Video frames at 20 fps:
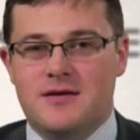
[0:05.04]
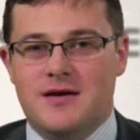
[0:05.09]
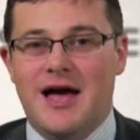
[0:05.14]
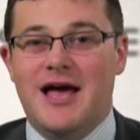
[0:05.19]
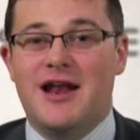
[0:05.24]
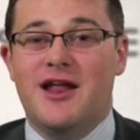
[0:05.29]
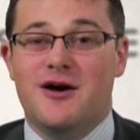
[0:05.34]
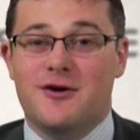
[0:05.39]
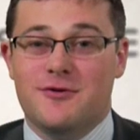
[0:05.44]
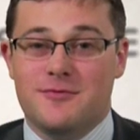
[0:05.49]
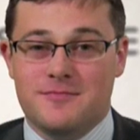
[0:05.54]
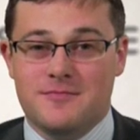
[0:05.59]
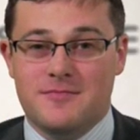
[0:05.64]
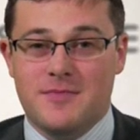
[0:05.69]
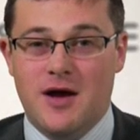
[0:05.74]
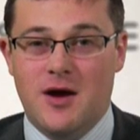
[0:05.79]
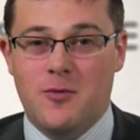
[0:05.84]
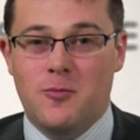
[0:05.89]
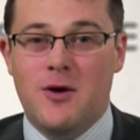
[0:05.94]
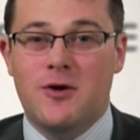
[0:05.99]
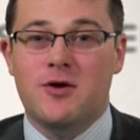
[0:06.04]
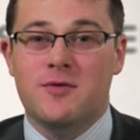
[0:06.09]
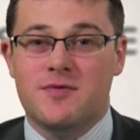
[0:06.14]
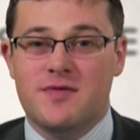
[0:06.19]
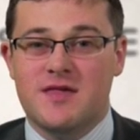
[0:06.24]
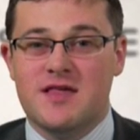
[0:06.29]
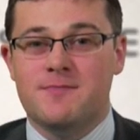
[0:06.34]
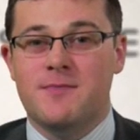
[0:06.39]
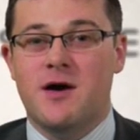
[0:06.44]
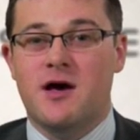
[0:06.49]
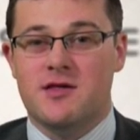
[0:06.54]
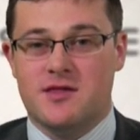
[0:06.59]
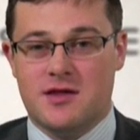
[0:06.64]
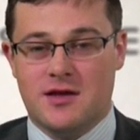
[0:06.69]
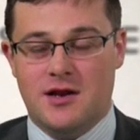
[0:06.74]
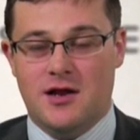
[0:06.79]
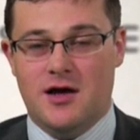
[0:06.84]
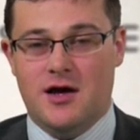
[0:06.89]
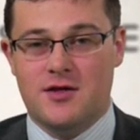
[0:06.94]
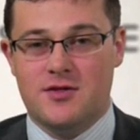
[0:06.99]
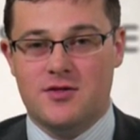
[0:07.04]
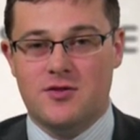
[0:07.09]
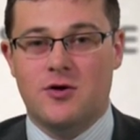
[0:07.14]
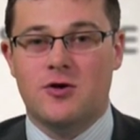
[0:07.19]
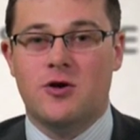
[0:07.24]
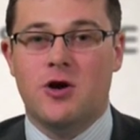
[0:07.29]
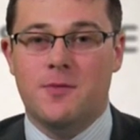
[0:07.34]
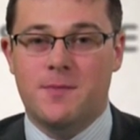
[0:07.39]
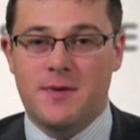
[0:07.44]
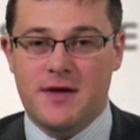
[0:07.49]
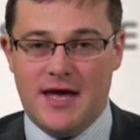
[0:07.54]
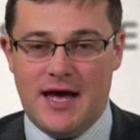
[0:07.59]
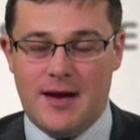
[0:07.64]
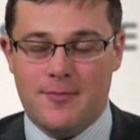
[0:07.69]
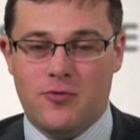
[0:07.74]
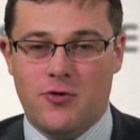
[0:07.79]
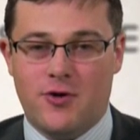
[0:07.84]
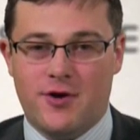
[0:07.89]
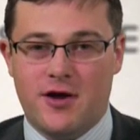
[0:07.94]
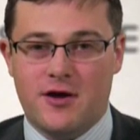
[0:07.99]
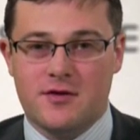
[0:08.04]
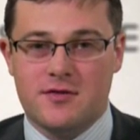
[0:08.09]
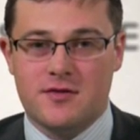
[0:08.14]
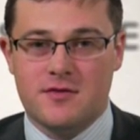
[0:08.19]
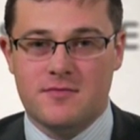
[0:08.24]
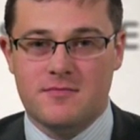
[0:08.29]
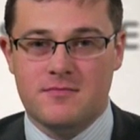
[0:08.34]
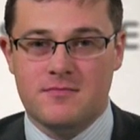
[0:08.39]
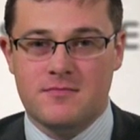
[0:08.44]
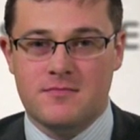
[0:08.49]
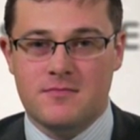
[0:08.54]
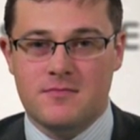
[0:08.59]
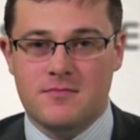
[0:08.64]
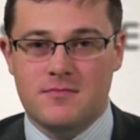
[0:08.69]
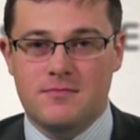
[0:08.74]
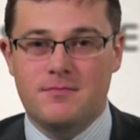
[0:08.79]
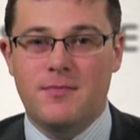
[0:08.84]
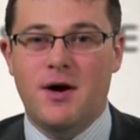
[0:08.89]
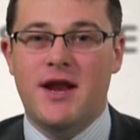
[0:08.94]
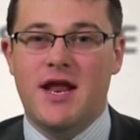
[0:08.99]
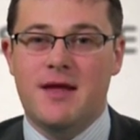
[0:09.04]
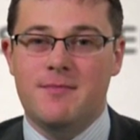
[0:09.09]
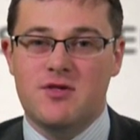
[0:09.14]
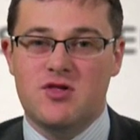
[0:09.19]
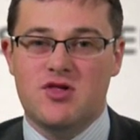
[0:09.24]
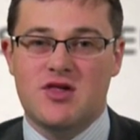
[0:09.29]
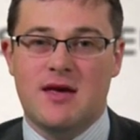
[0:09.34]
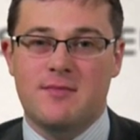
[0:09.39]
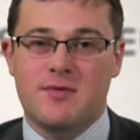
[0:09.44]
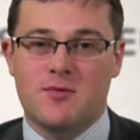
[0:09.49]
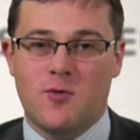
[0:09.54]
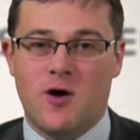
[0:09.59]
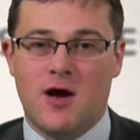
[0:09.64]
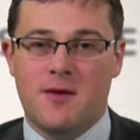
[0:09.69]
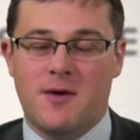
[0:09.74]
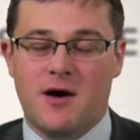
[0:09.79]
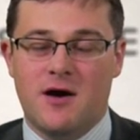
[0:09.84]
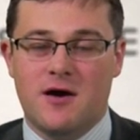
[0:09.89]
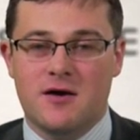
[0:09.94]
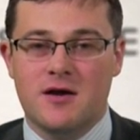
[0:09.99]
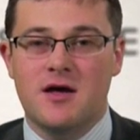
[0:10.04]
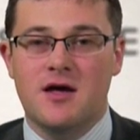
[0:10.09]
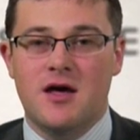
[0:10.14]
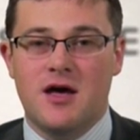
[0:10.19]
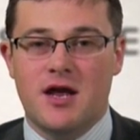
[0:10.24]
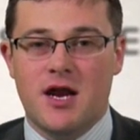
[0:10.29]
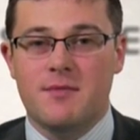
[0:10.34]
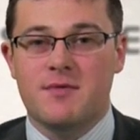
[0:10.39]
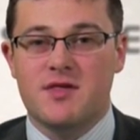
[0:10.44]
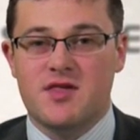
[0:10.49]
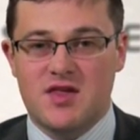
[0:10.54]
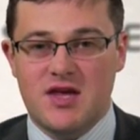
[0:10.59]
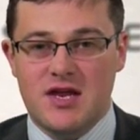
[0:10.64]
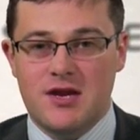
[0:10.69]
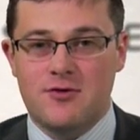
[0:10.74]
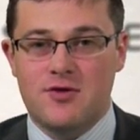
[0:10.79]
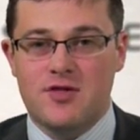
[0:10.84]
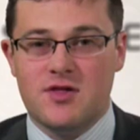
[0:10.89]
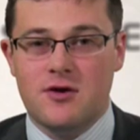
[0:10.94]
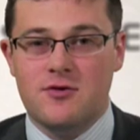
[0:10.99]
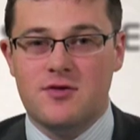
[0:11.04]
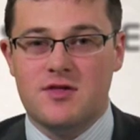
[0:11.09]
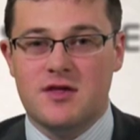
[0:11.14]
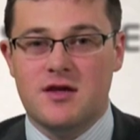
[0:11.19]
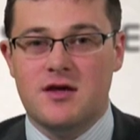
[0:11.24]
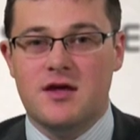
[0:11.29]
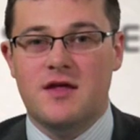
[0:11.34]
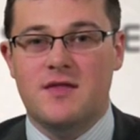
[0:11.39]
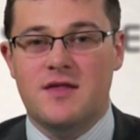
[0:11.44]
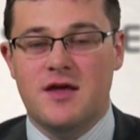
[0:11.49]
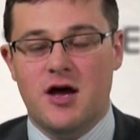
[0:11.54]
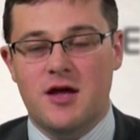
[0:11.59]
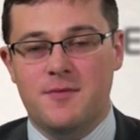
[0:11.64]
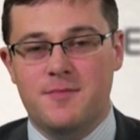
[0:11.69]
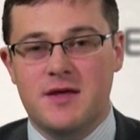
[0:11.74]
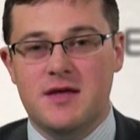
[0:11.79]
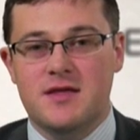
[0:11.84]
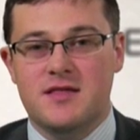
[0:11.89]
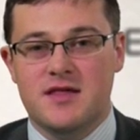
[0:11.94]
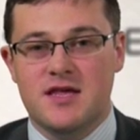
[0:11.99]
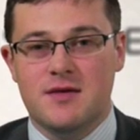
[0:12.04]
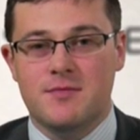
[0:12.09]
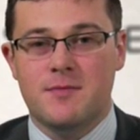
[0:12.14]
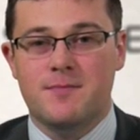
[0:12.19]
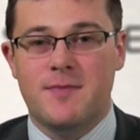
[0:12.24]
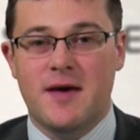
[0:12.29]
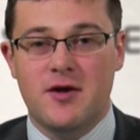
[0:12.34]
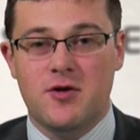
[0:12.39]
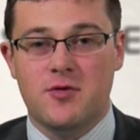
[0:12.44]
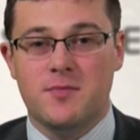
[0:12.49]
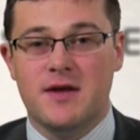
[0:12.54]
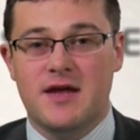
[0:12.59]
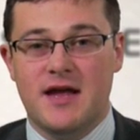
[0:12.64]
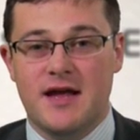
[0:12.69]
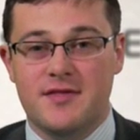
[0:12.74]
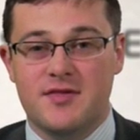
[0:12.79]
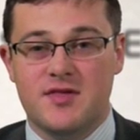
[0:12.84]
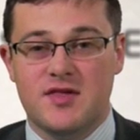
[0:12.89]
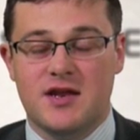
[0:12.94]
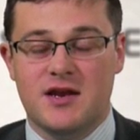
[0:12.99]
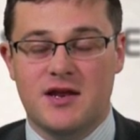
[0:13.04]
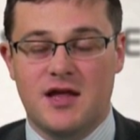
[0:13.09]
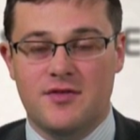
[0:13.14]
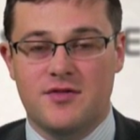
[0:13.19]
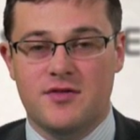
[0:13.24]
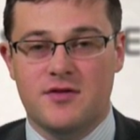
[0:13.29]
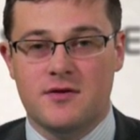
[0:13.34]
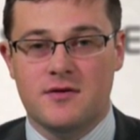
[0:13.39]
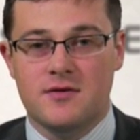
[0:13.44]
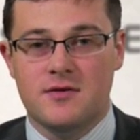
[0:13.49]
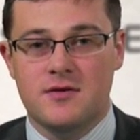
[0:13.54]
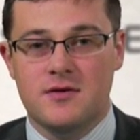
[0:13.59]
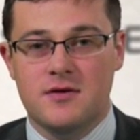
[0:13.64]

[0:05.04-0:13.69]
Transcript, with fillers: Hello, and welcome to this masterclass on copycat products. My name is James Whymark, and I'm a senior associate in the IP team at Baker McKenzie in London.